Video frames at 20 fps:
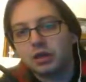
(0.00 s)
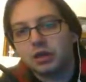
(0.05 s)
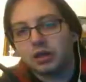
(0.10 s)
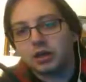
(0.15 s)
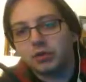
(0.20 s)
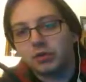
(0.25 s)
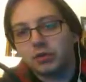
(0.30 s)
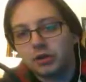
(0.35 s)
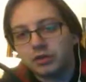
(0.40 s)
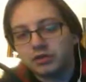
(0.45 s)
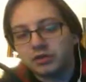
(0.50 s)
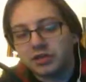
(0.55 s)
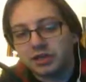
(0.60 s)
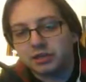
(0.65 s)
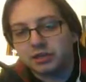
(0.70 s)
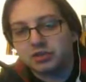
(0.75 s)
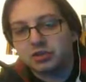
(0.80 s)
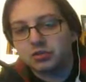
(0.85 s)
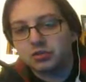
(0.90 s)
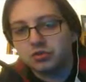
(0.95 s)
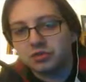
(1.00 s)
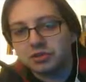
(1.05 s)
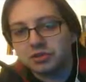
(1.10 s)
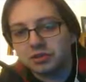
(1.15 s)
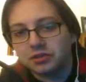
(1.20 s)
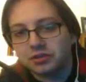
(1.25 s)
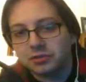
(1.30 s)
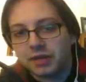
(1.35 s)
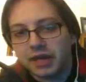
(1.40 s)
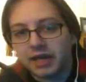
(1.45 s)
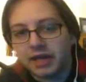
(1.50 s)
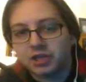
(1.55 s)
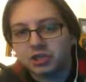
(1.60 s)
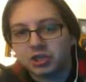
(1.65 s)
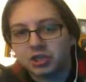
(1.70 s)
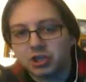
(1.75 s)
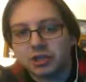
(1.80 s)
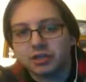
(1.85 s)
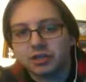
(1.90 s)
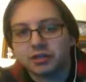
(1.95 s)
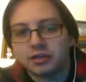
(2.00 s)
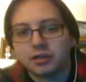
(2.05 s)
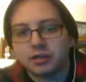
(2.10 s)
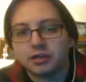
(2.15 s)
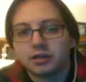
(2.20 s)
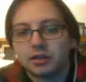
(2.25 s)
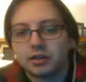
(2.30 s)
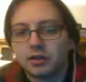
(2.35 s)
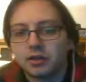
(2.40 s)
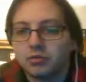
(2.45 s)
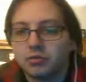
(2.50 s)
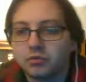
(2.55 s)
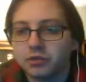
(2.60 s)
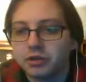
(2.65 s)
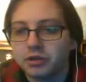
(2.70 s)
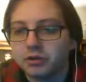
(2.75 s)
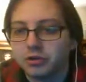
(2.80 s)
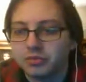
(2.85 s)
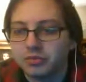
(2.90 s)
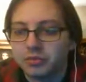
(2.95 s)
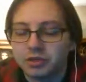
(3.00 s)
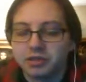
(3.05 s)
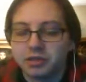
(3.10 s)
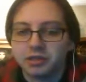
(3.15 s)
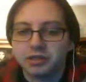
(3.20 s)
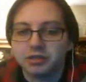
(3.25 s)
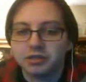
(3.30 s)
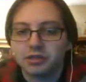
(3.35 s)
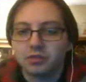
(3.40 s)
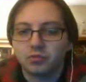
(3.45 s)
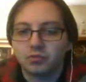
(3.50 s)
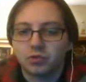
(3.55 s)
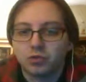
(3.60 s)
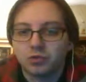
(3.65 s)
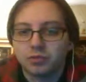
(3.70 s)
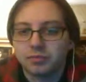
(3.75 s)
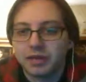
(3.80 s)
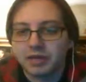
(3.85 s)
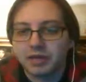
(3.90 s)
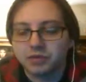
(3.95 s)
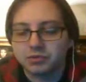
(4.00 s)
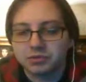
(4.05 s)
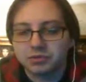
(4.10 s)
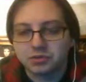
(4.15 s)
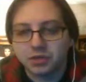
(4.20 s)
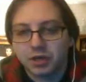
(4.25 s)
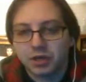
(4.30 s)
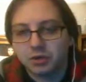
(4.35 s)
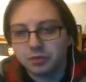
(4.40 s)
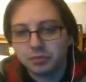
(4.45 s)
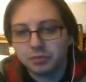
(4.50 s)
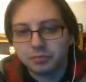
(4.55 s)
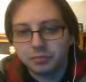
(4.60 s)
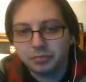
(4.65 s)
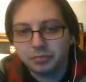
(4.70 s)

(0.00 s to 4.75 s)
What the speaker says: Why don't you take us who was in the match, and then what your opinion and what the match was about?